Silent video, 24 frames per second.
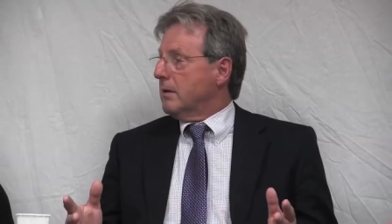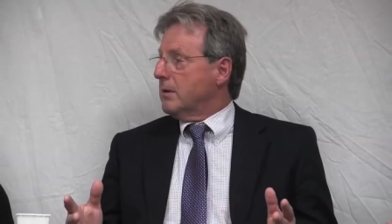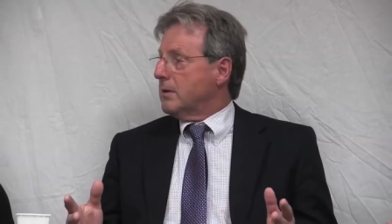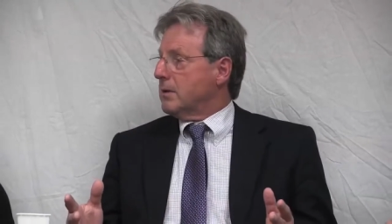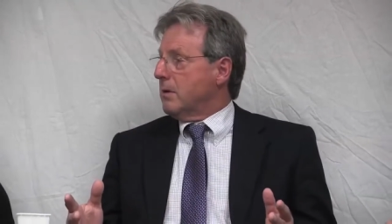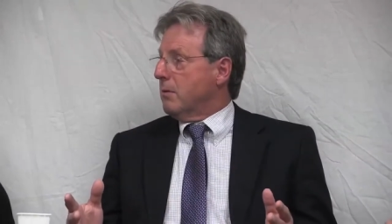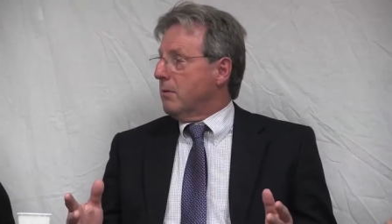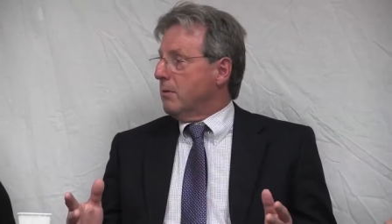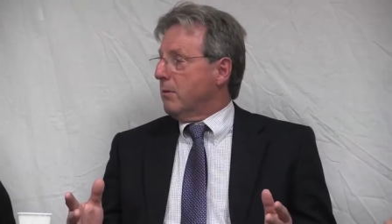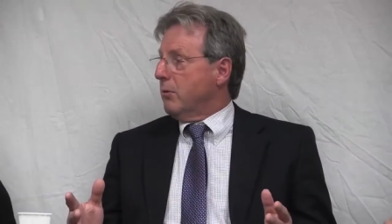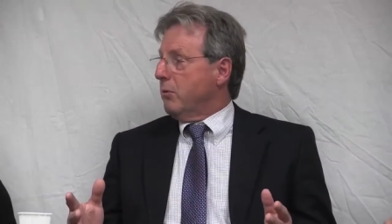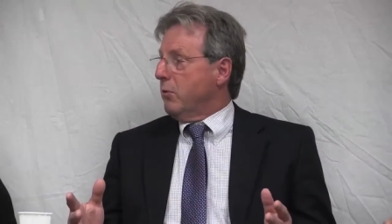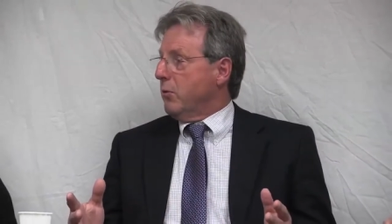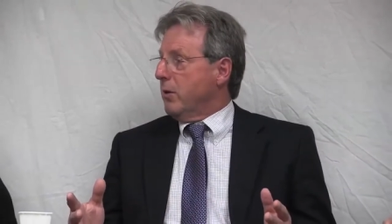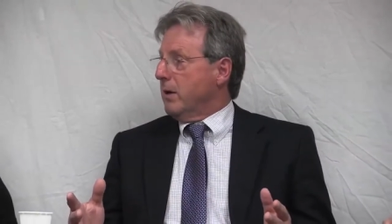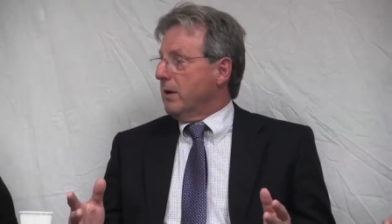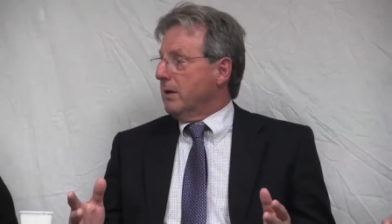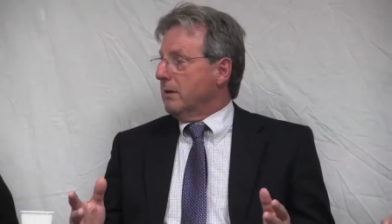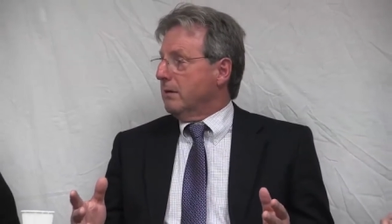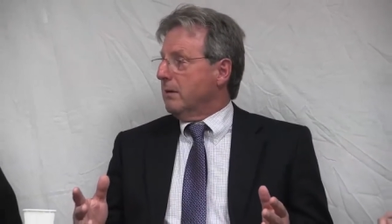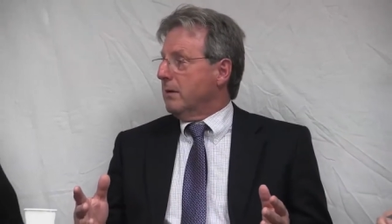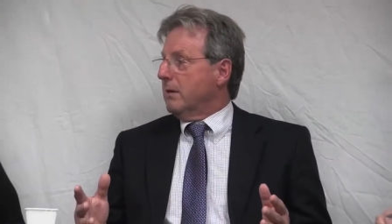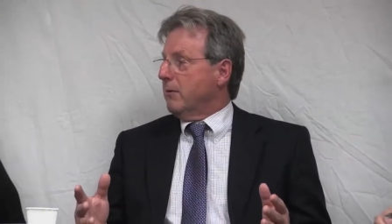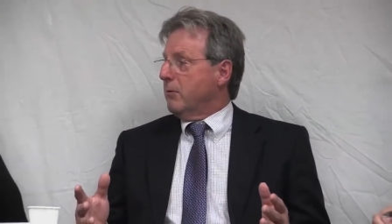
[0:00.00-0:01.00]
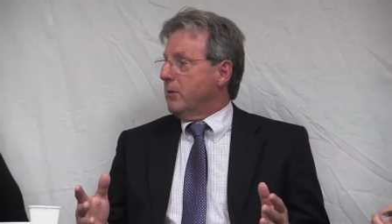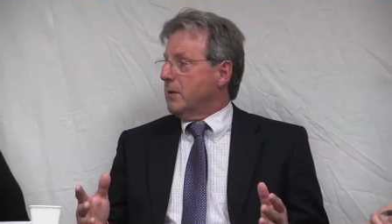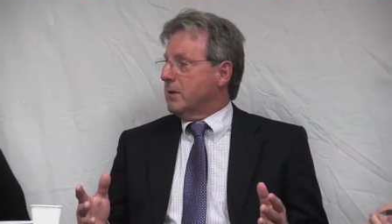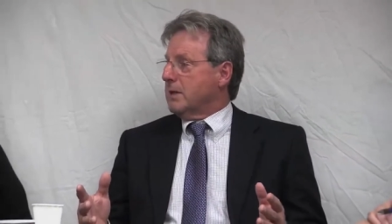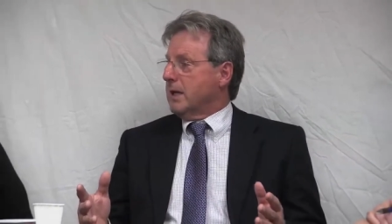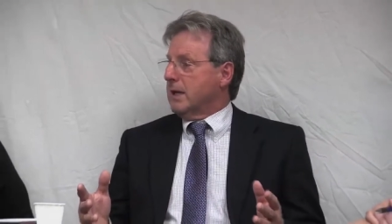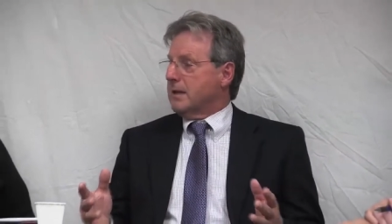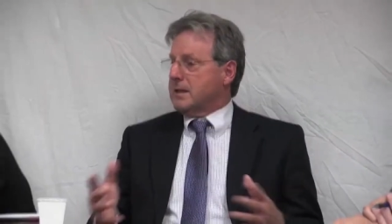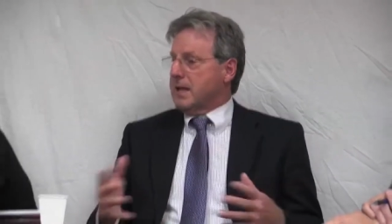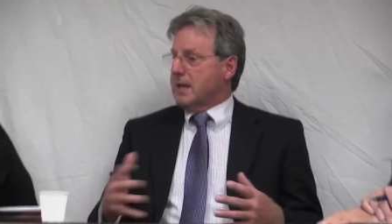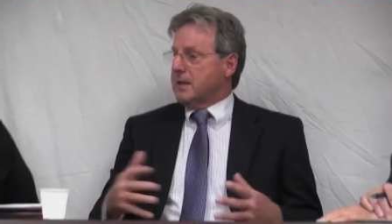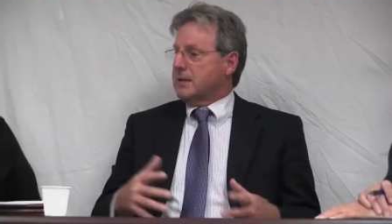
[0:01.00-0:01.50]
So if we
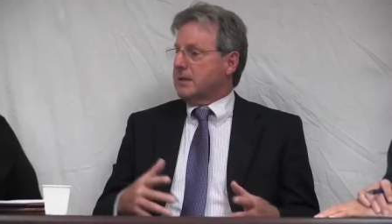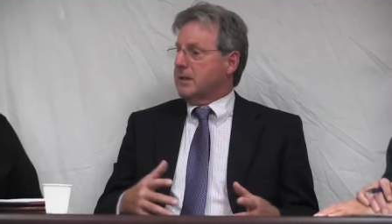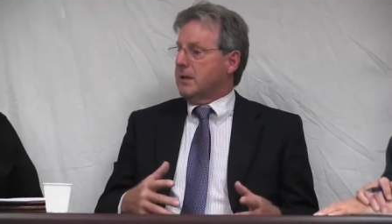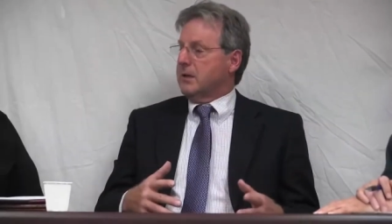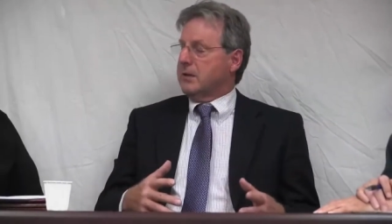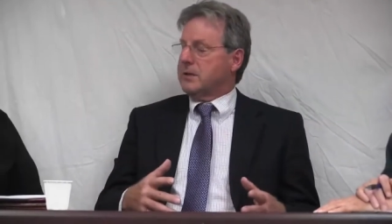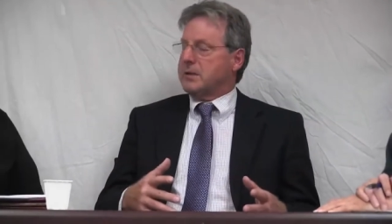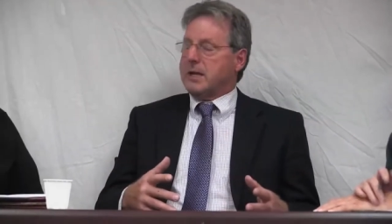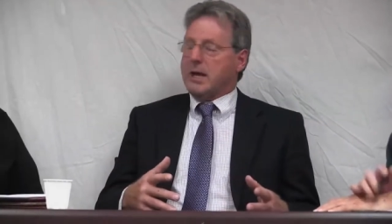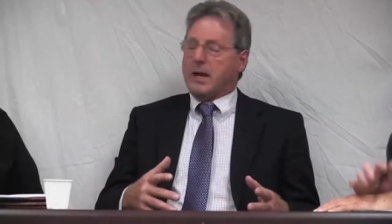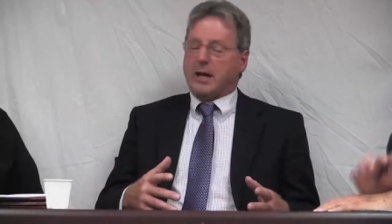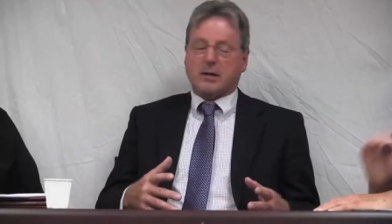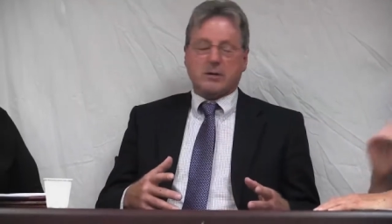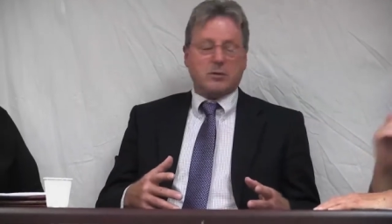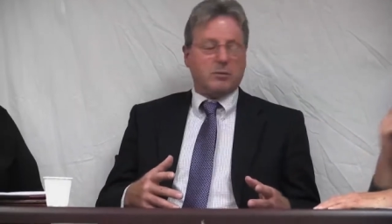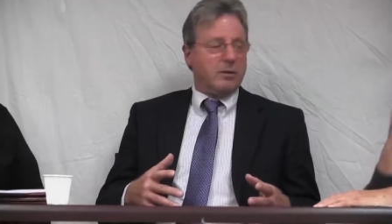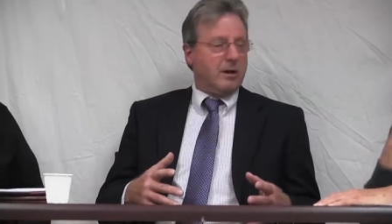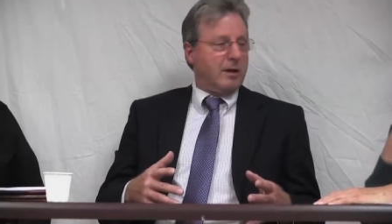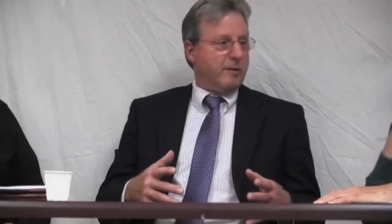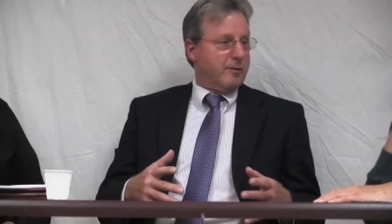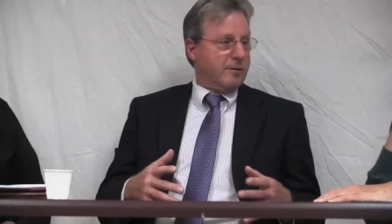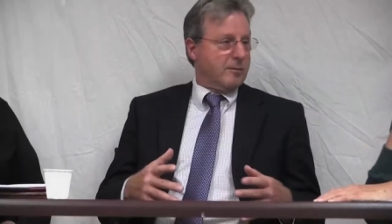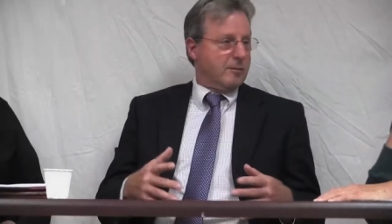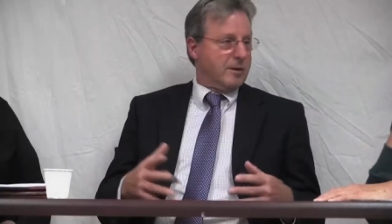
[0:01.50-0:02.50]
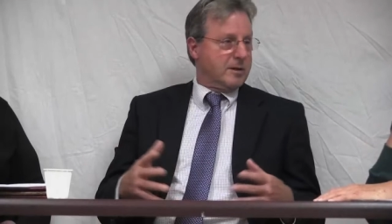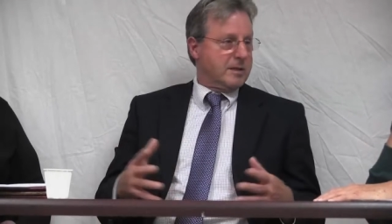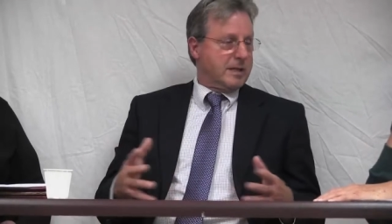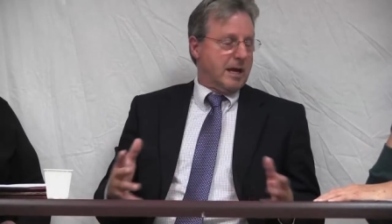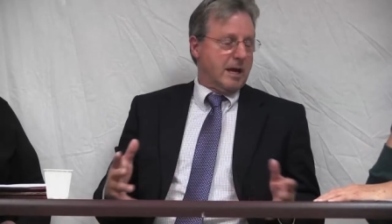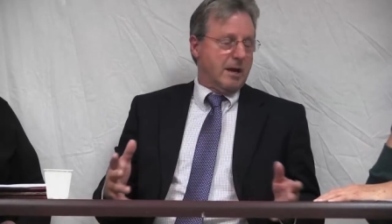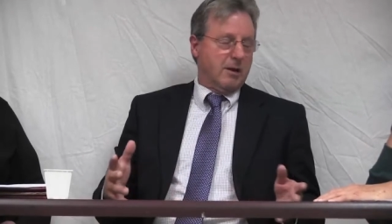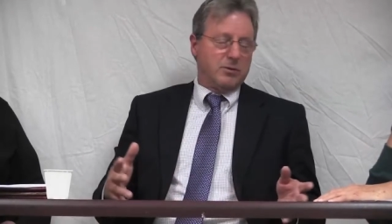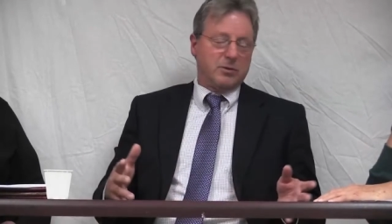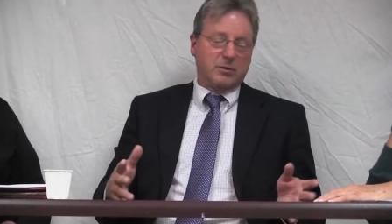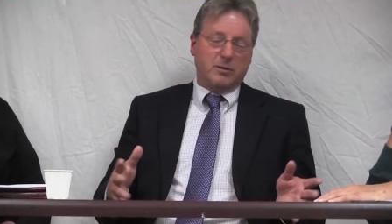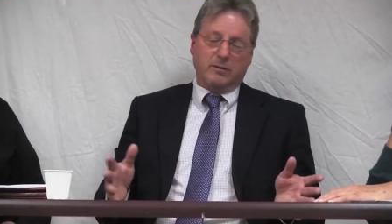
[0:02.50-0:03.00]
take that sales tax away from our
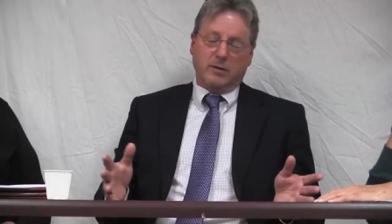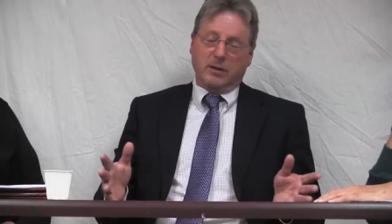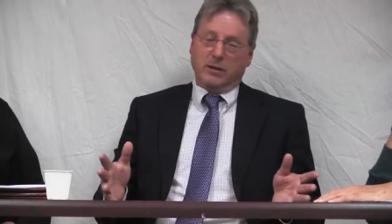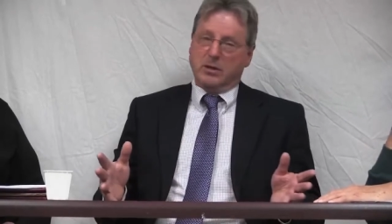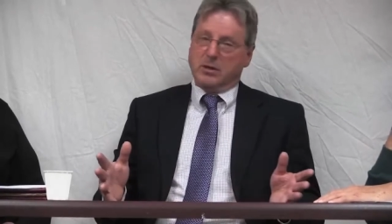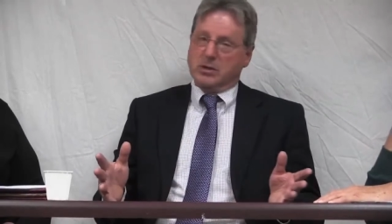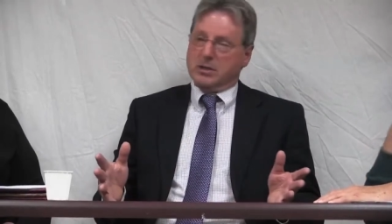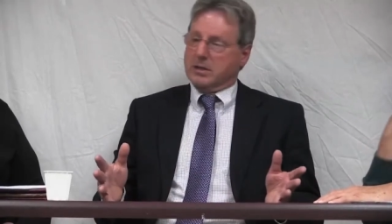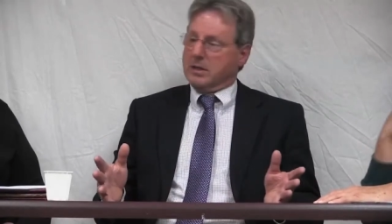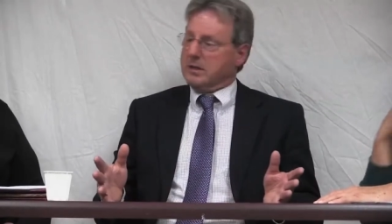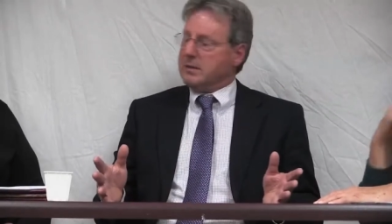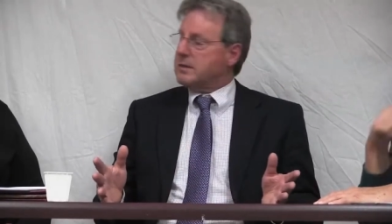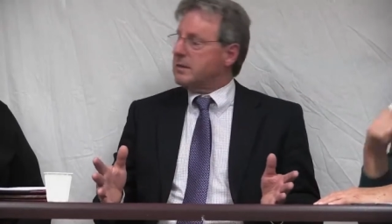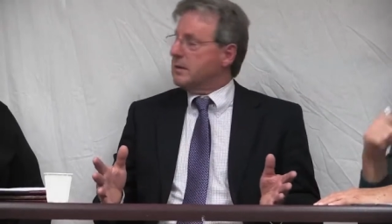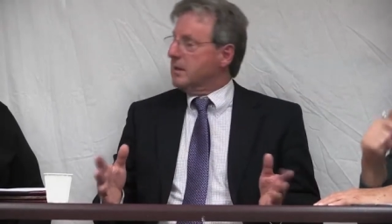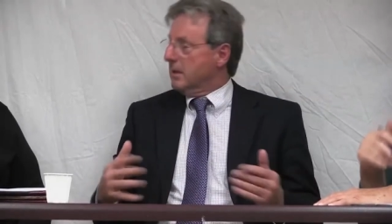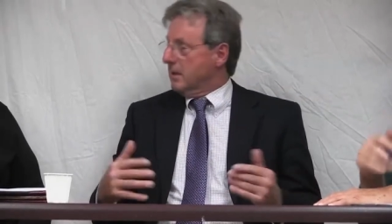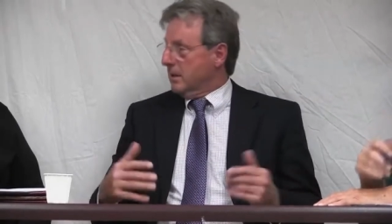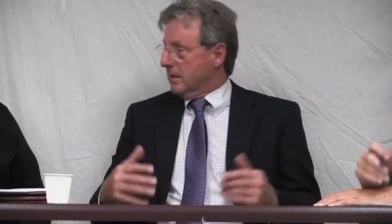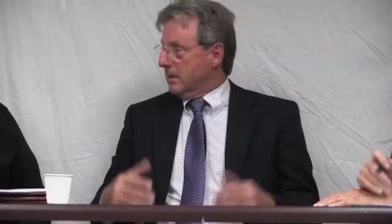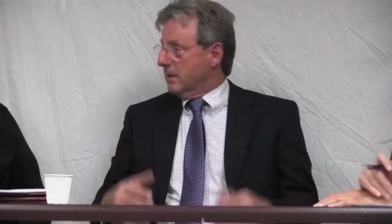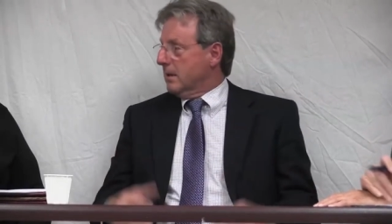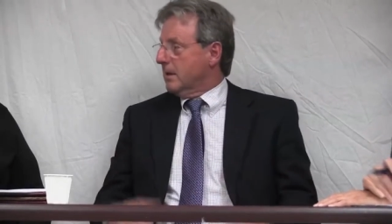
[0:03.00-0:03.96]
towns or villages,